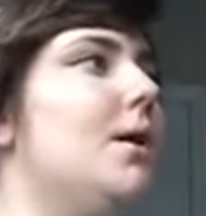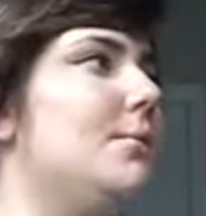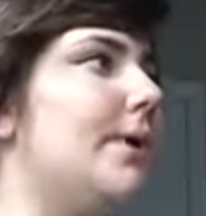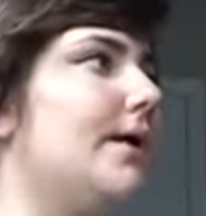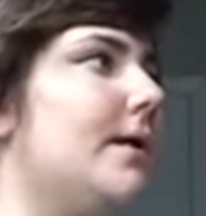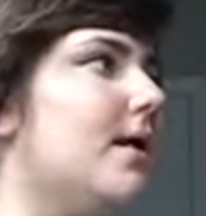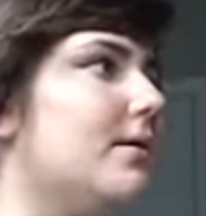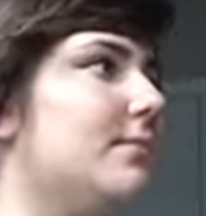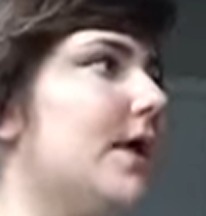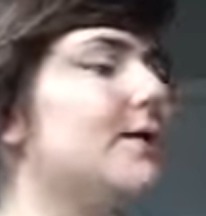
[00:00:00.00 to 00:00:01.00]
But
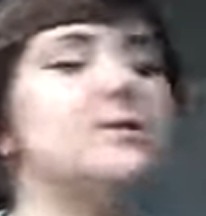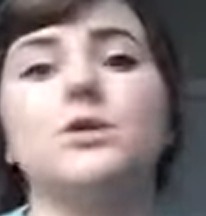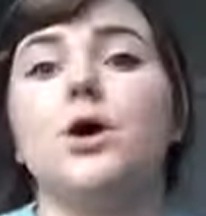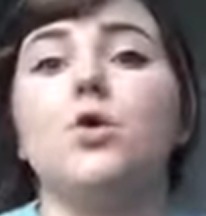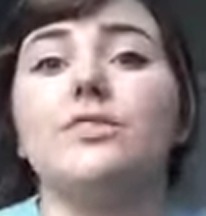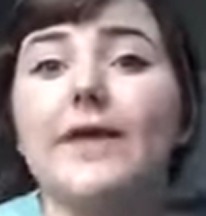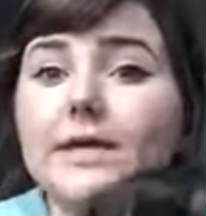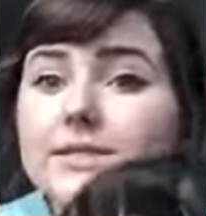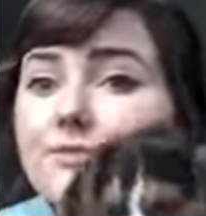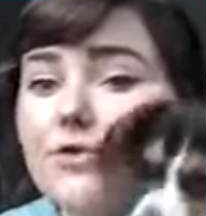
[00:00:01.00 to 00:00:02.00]
yeah, so
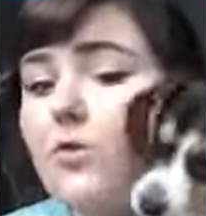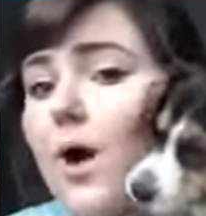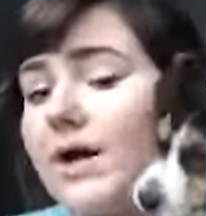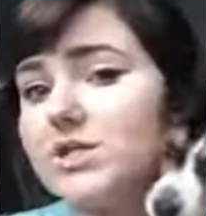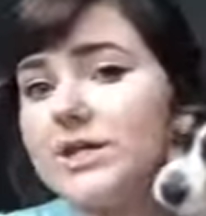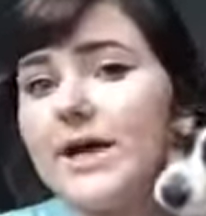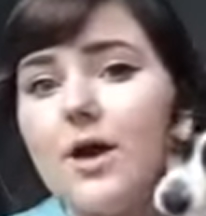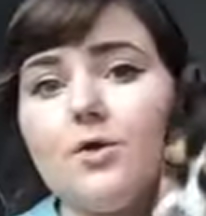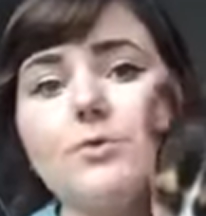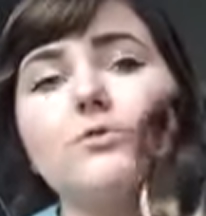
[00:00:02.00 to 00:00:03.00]
thanks for watching. I
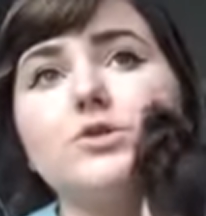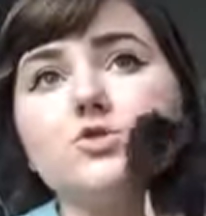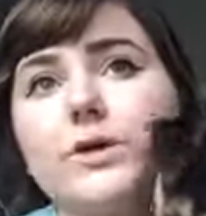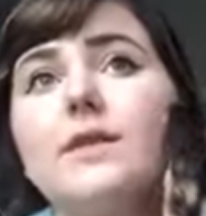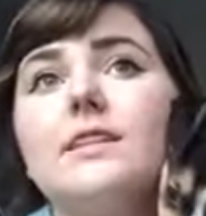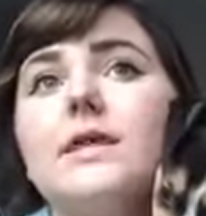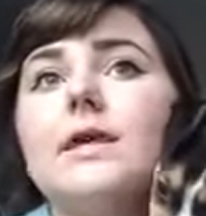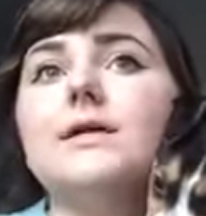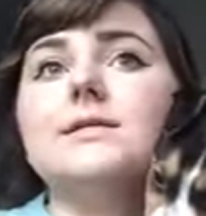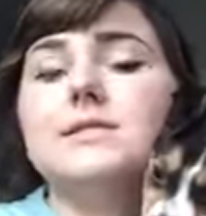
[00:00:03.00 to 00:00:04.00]
hope you enjoyed
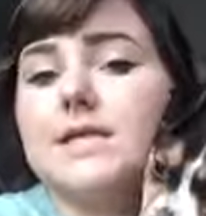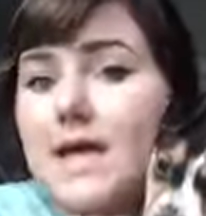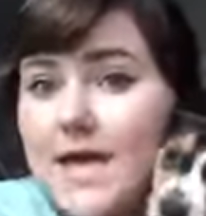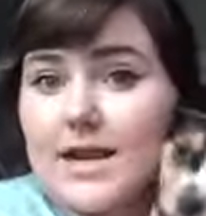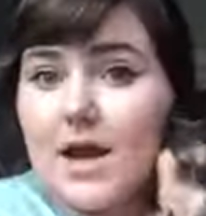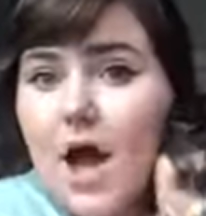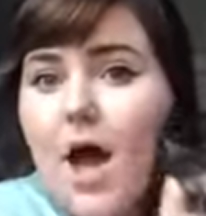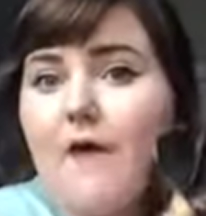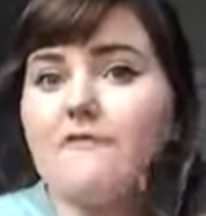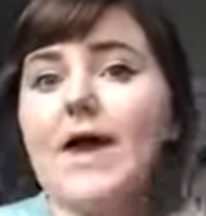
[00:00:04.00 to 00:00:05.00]
the
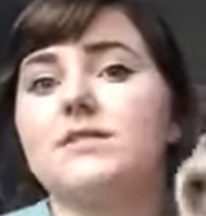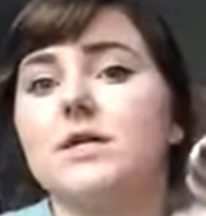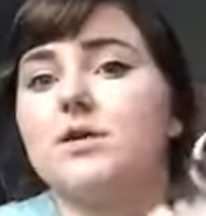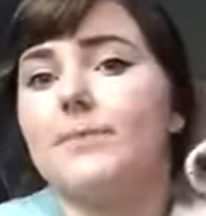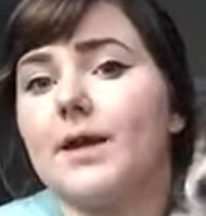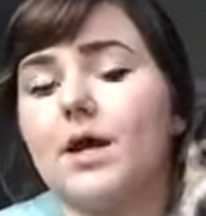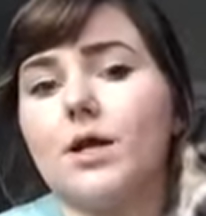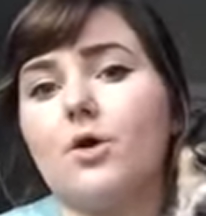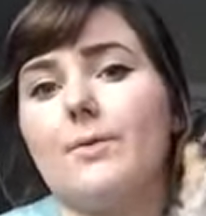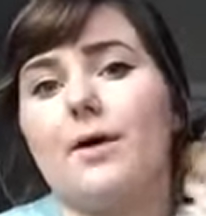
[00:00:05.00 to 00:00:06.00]
10 facts that you may not
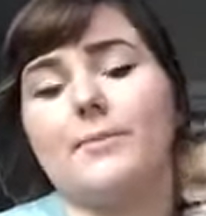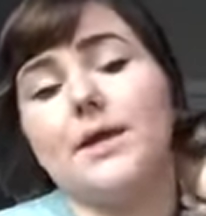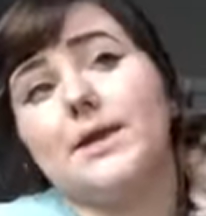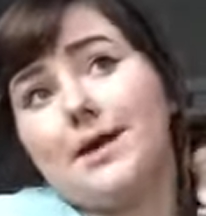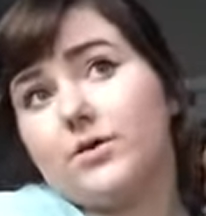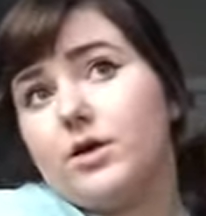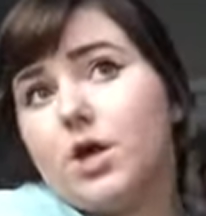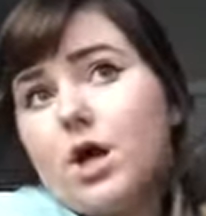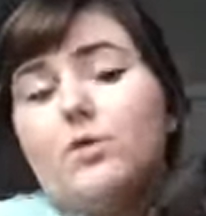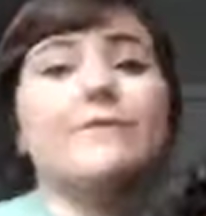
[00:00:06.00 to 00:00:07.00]
know about me. Now you
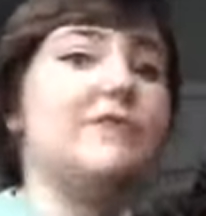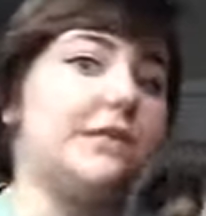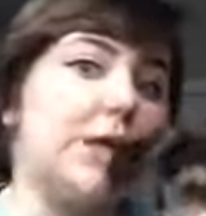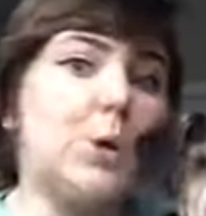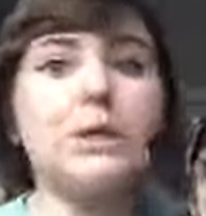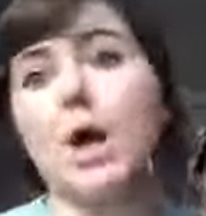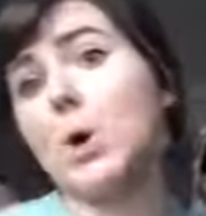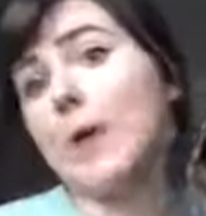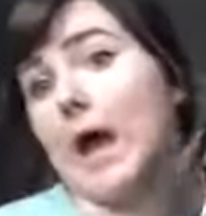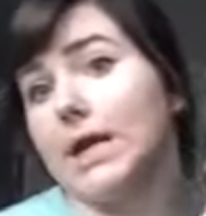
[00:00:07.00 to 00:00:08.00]
know. If you don't
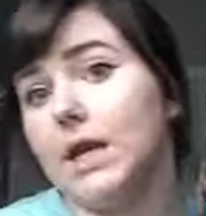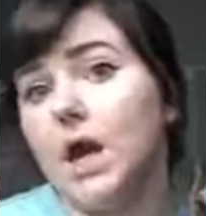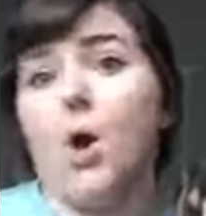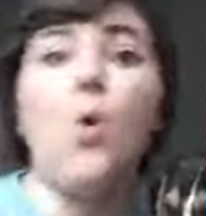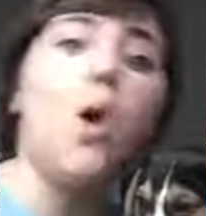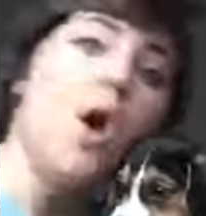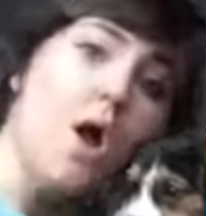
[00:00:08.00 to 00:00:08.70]
know, now you know.